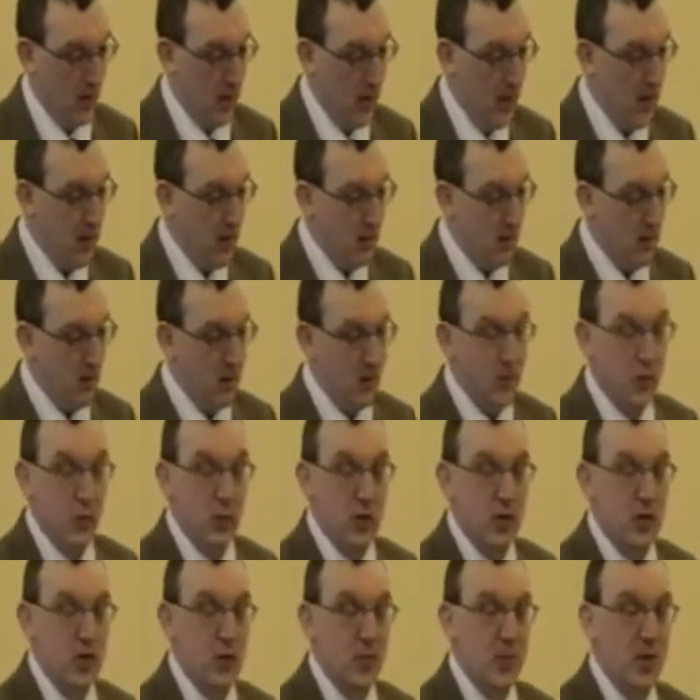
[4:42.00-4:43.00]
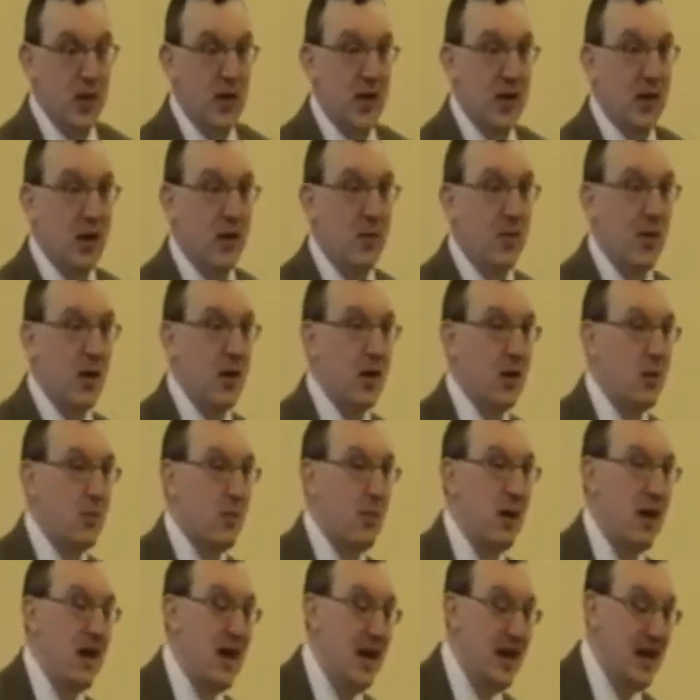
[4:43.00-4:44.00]
Here, we're speaking
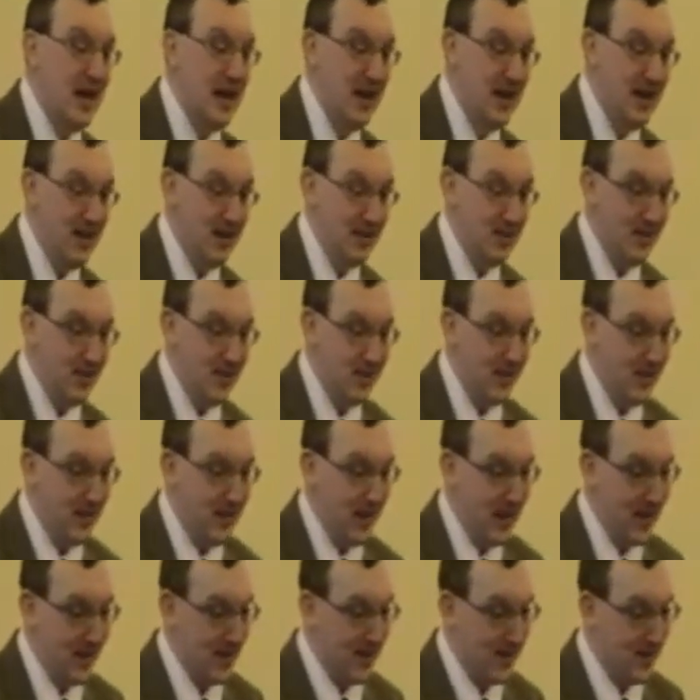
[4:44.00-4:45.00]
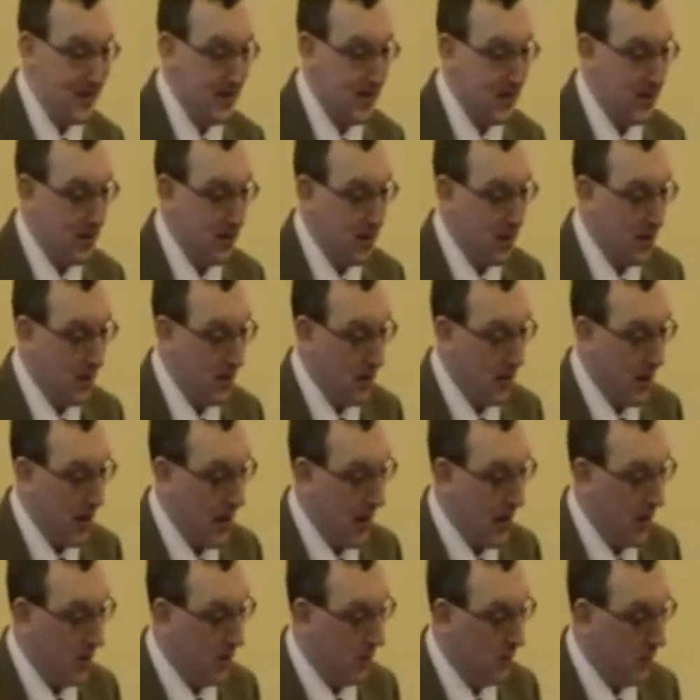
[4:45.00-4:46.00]
about paying the debt
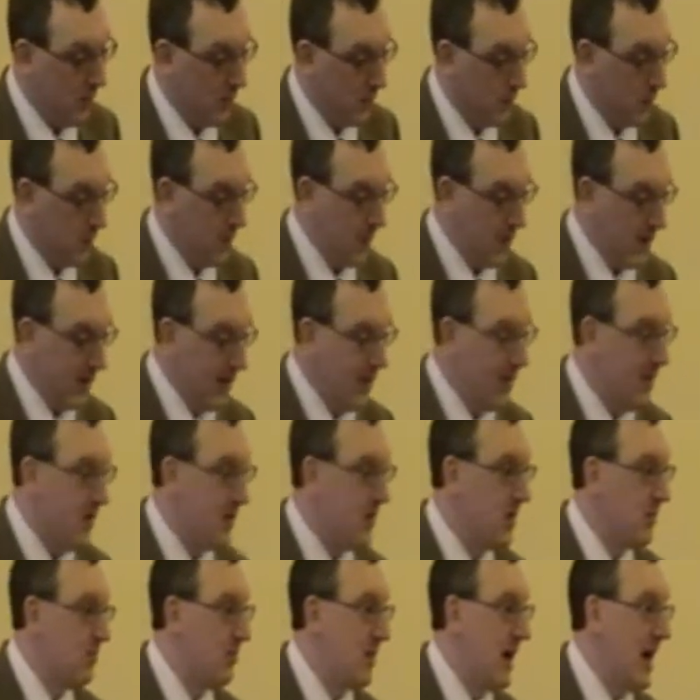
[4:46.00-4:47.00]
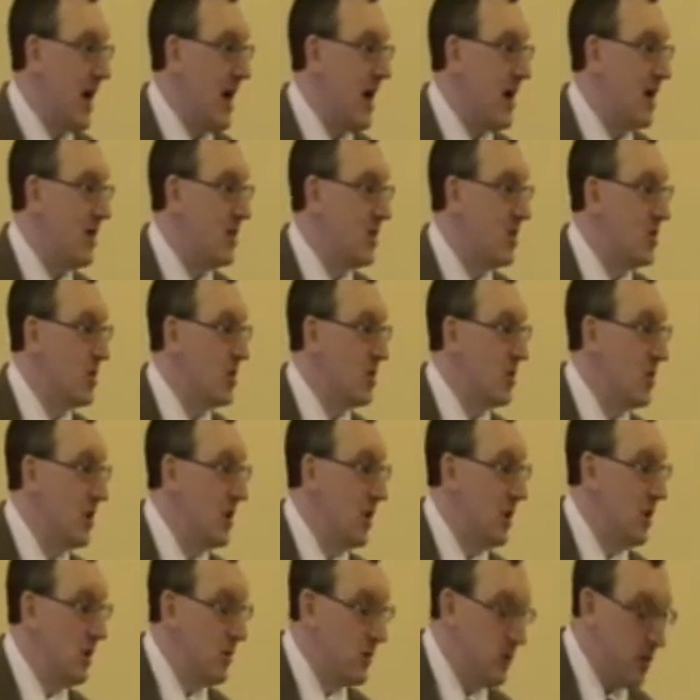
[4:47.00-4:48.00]
and fulfilling the
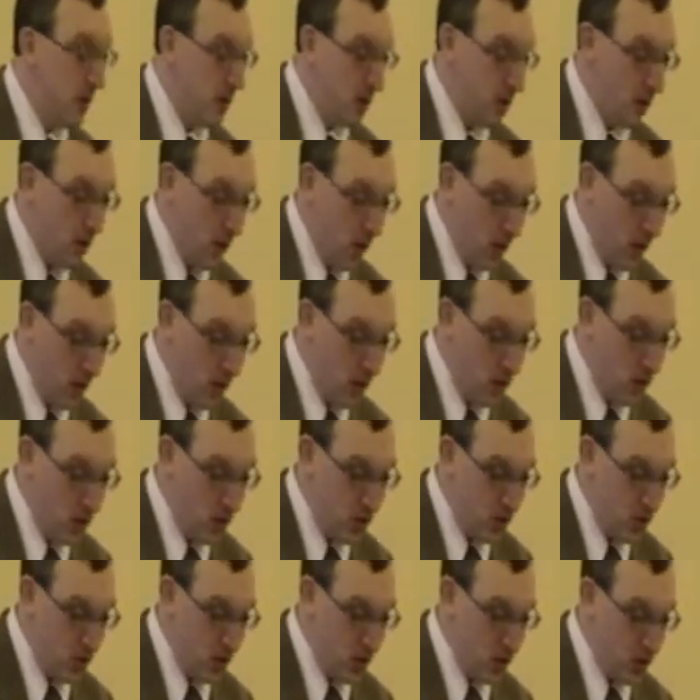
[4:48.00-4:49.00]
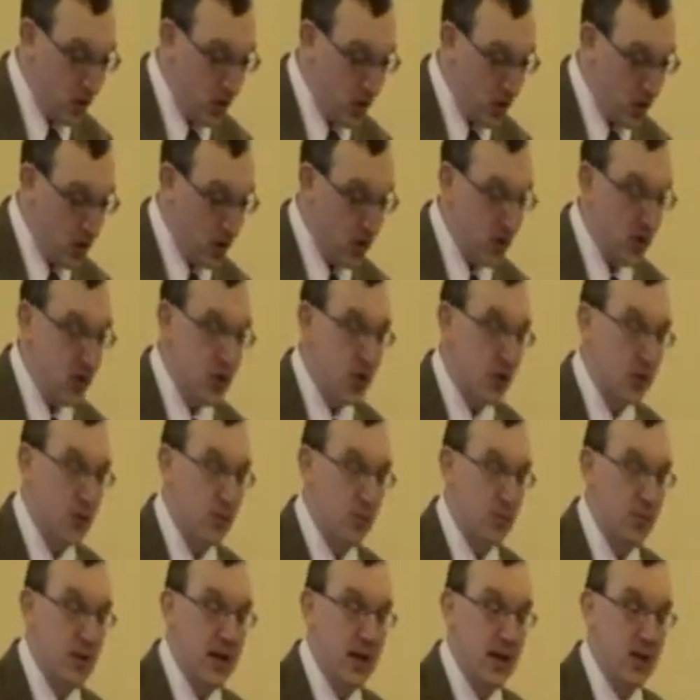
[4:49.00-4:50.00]
demands that God's
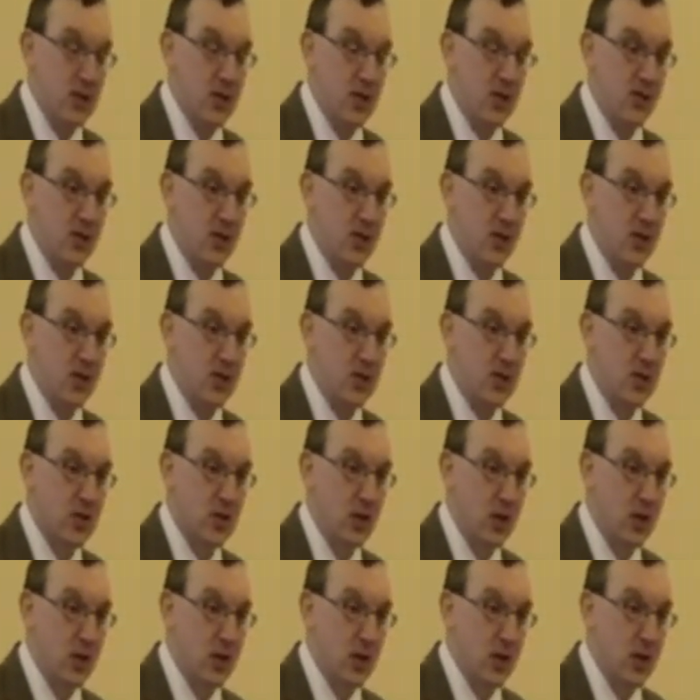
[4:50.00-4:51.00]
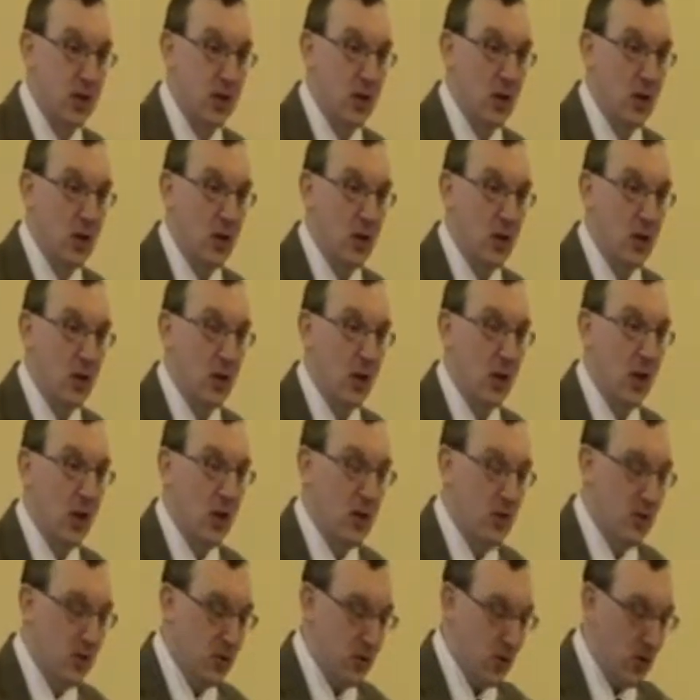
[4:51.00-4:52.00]
justice makes of us on
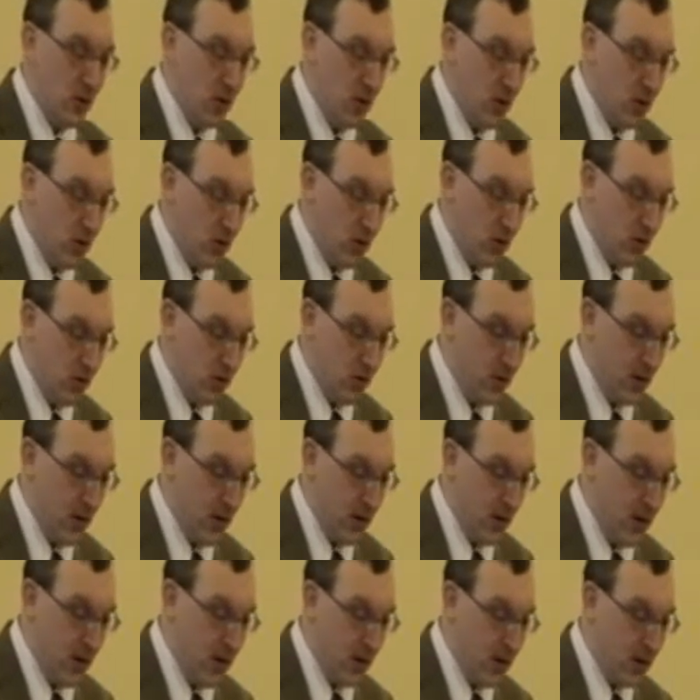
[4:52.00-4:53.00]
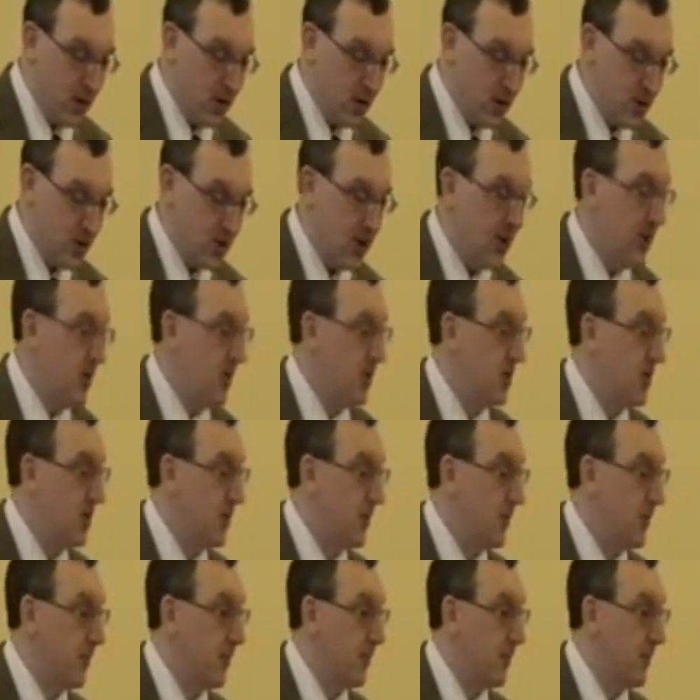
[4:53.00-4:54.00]
account of our
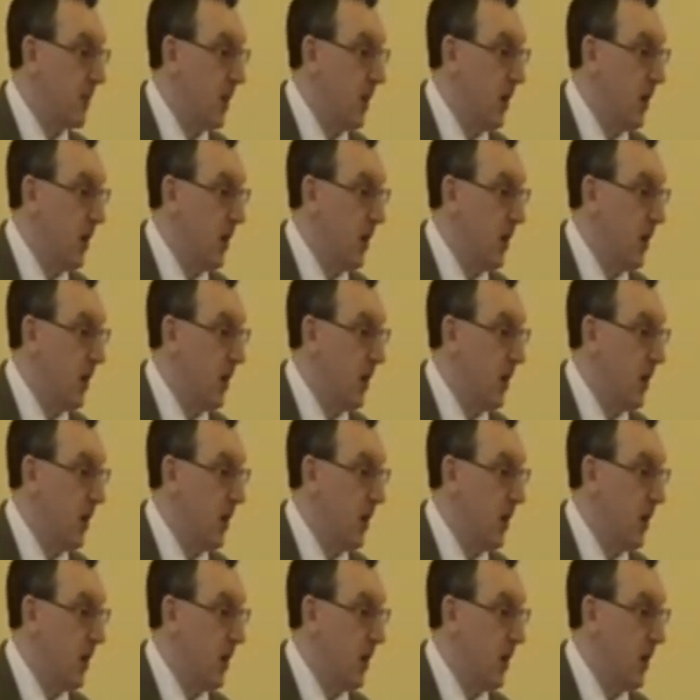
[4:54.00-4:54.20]
sins.